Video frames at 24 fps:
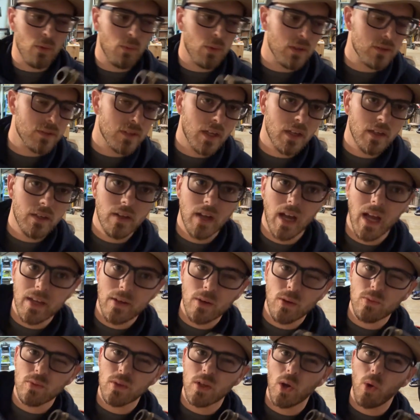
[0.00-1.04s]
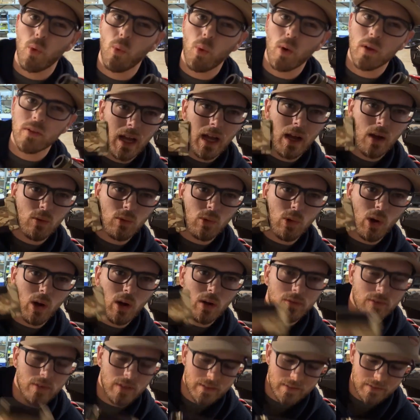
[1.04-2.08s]
I will tell you, I don't know how
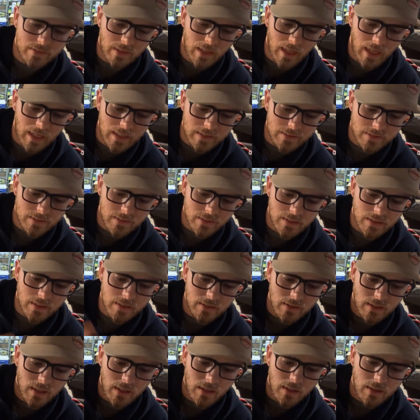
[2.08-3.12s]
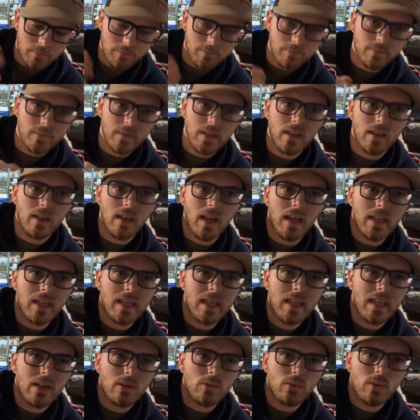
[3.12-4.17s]
long this lasts. Like, I
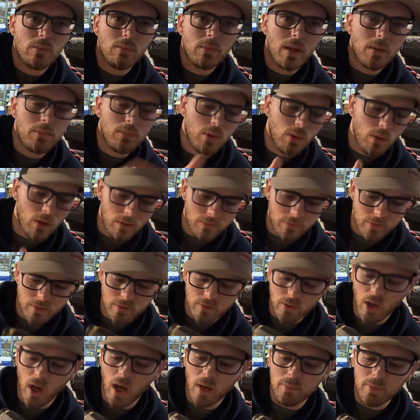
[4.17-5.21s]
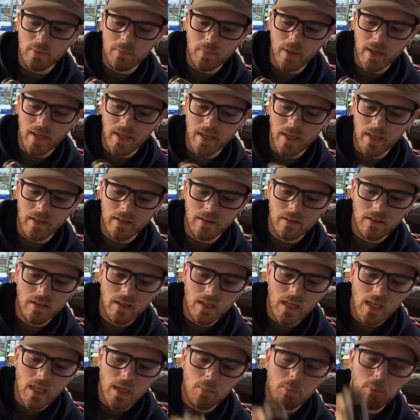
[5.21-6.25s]
can't remember off the top of my head,
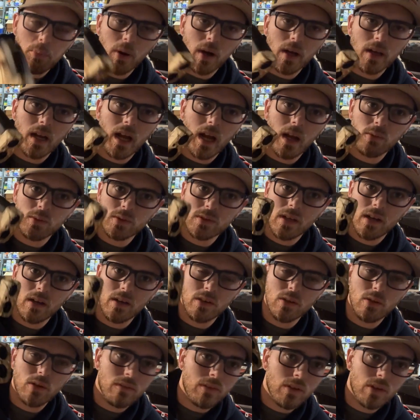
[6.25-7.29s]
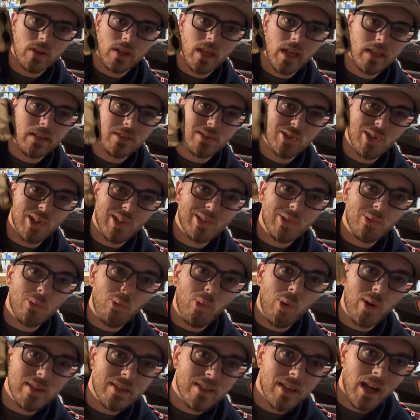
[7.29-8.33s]
but I would tell you I've only had to charge it
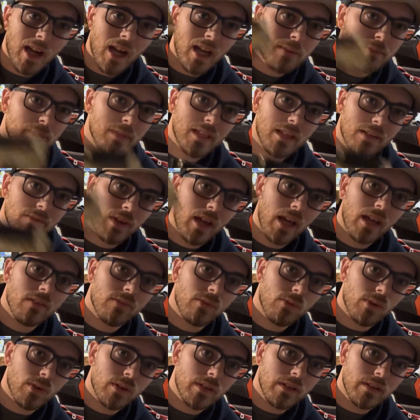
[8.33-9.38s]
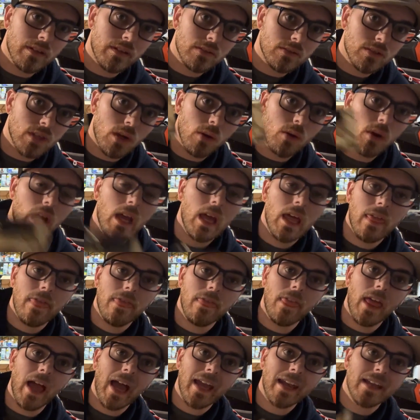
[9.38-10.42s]
one time and I've had it for a year. So
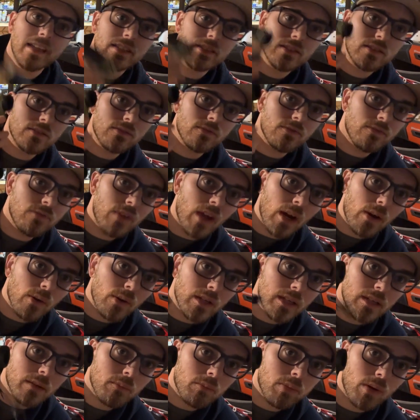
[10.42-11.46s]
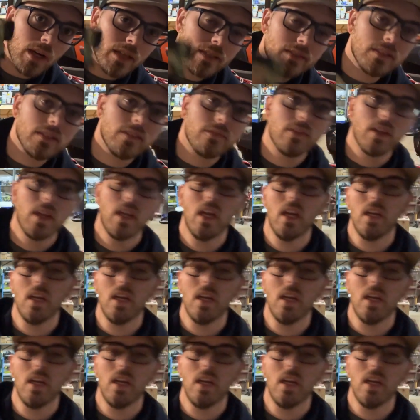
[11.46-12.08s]
that is very impressive.